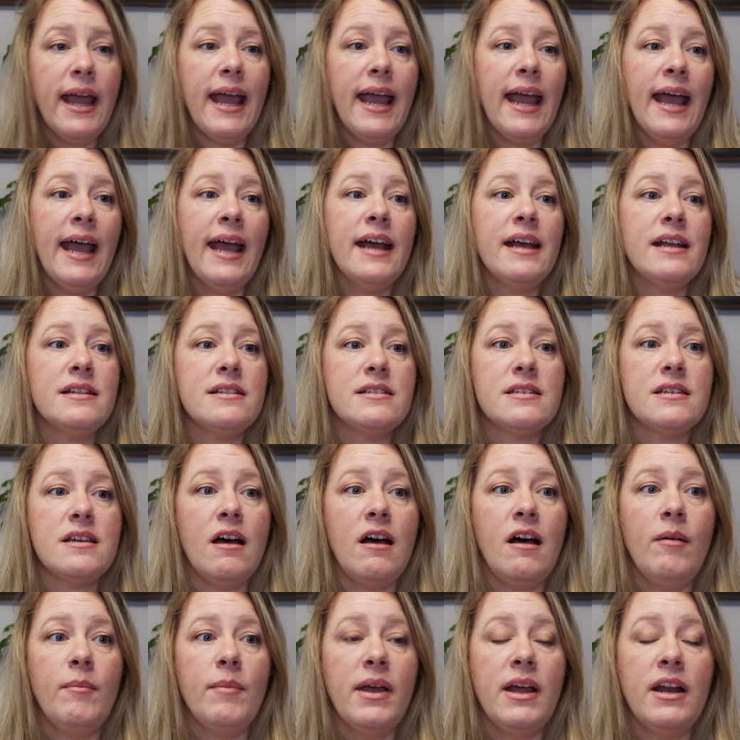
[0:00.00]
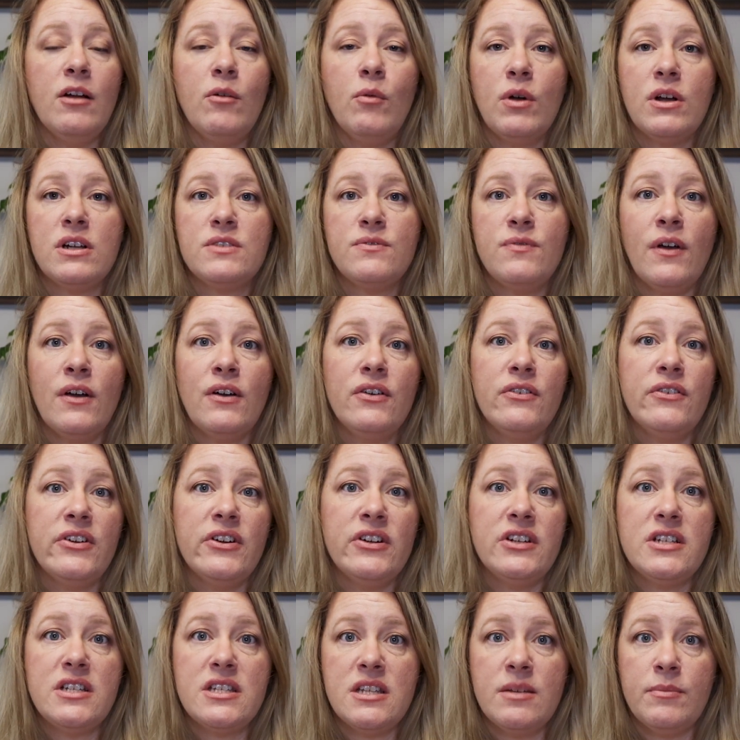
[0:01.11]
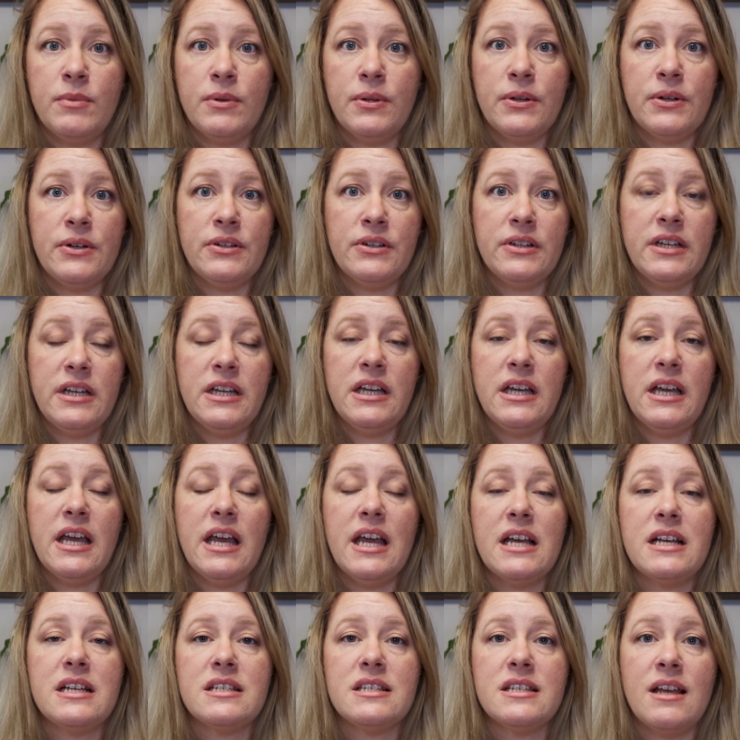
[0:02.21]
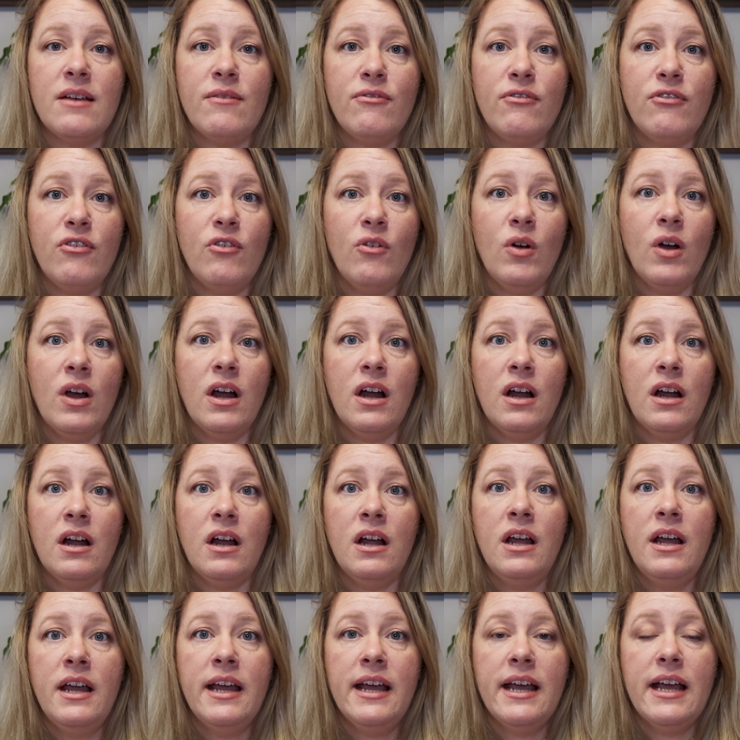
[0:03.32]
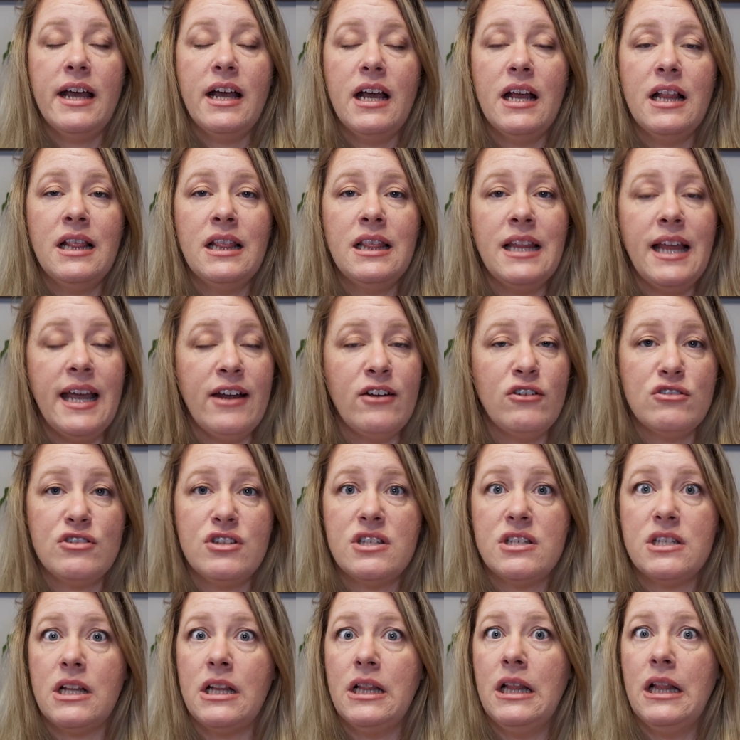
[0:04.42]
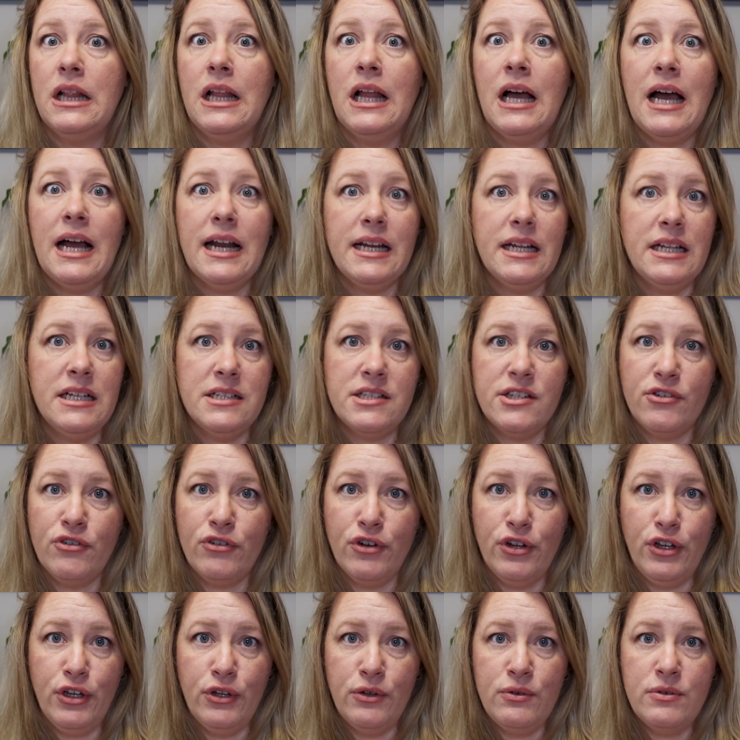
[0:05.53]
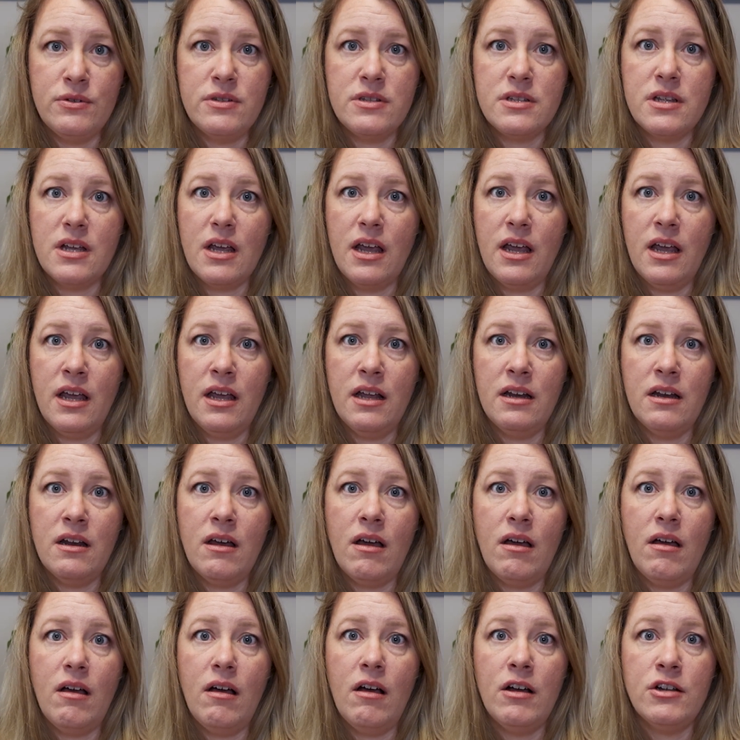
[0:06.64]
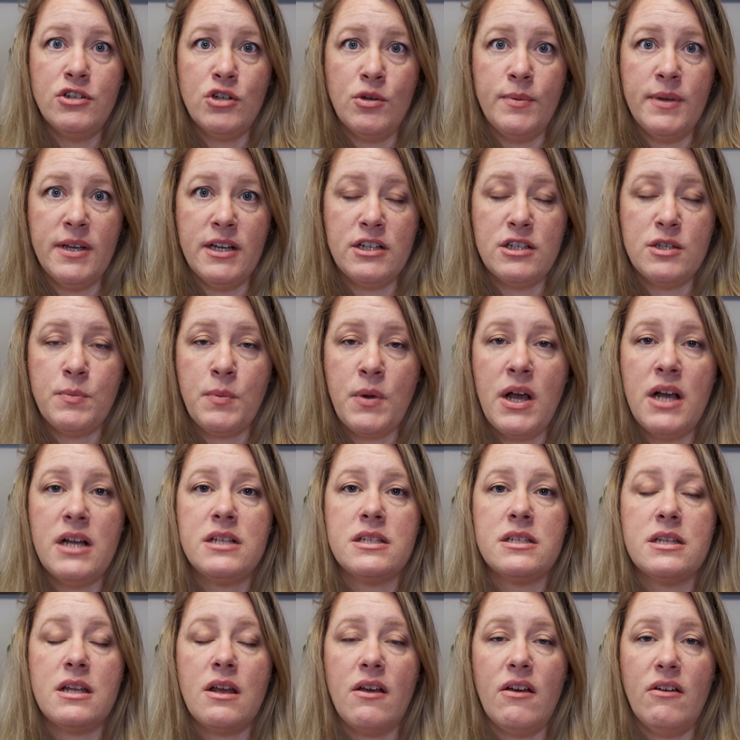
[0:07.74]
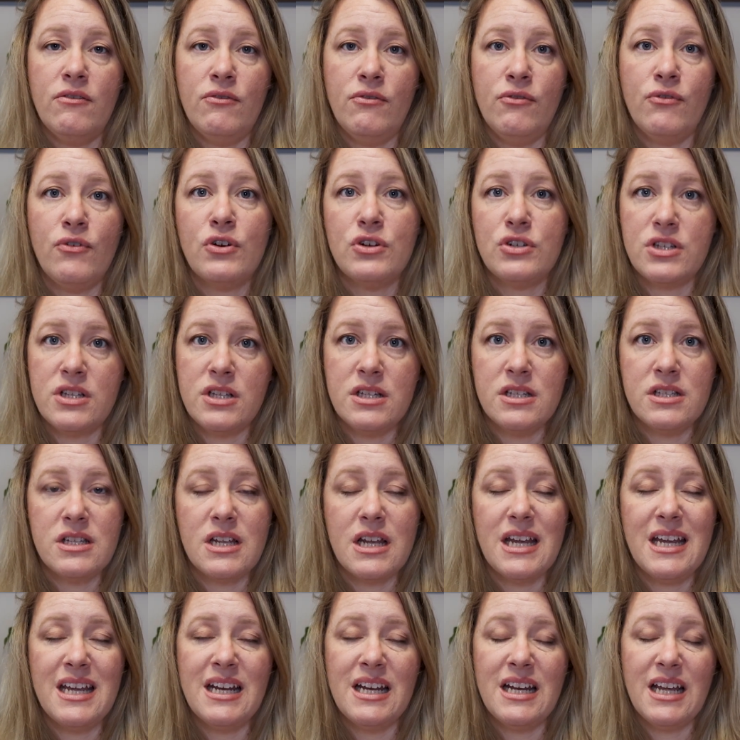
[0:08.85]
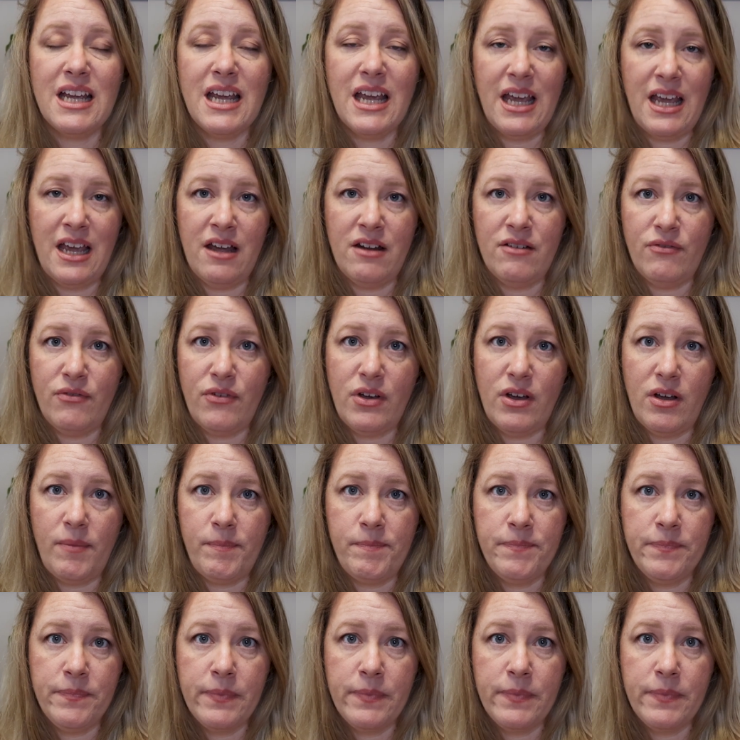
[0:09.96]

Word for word: And, um, and it works very, very similarly, except for layers is a lot easier to use in Adobe Express versus in Canva.